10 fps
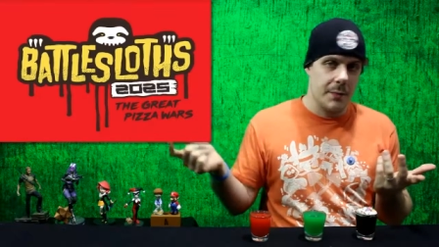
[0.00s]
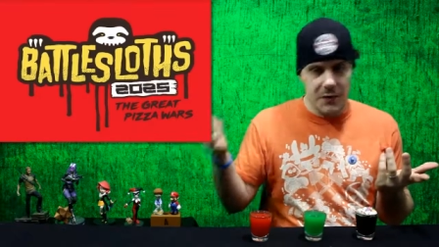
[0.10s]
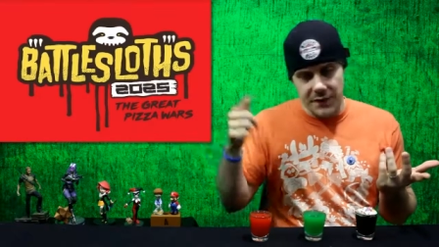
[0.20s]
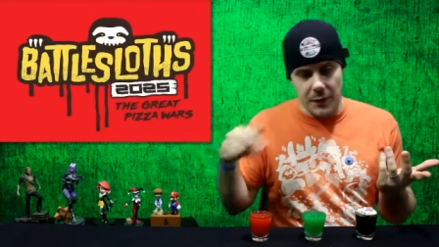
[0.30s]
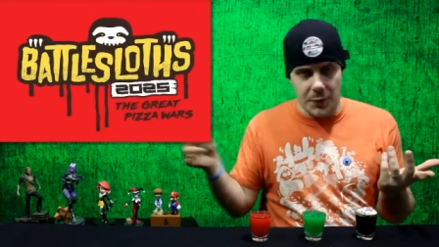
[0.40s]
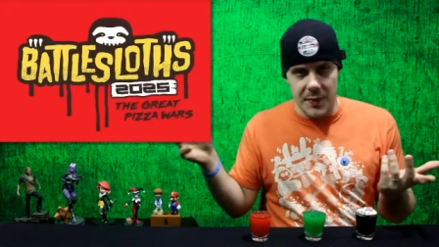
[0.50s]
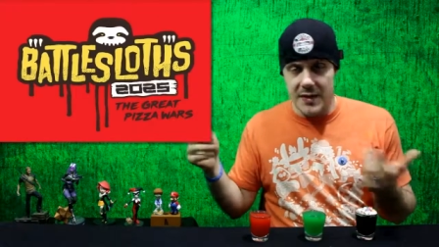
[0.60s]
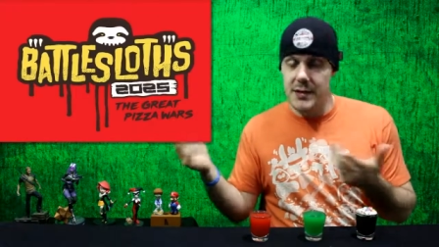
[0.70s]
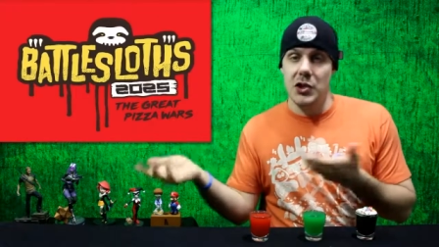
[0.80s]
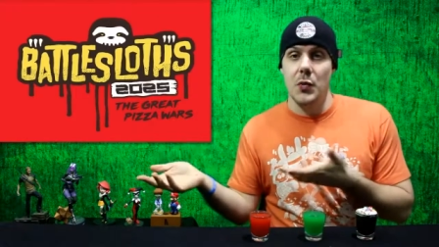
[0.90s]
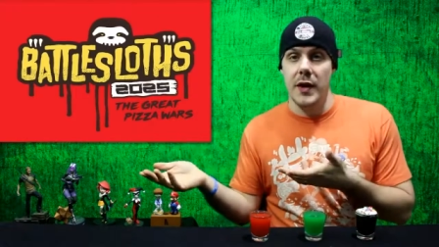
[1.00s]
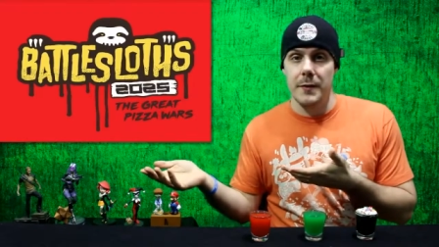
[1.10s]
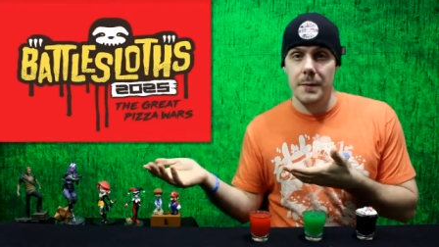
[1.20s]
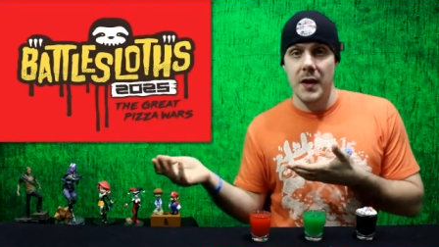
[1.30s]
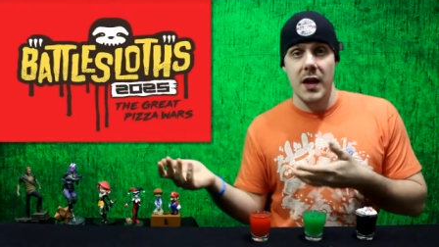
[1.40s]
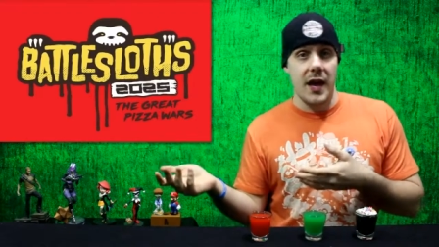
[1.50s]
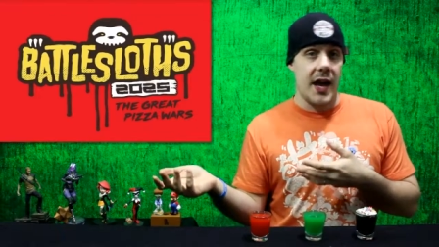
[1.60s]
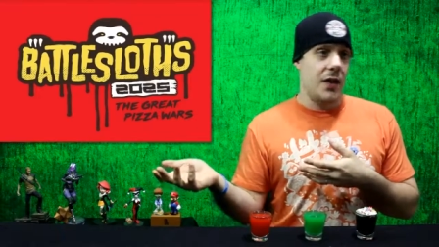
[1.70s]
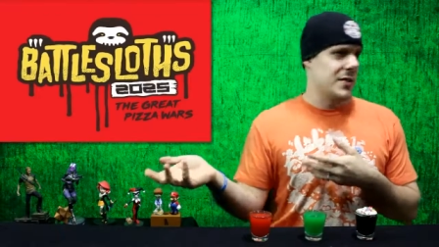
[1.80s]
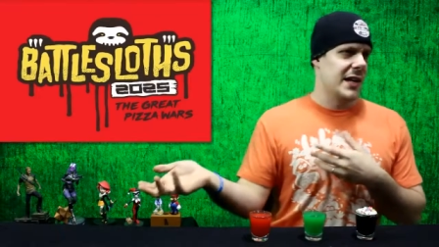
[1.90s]
But you fill up your pizza and you win.
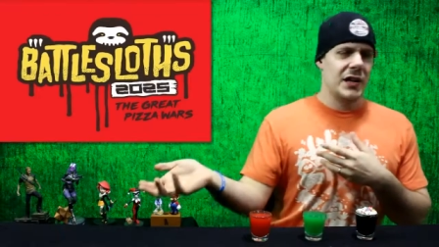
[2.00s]
And there's like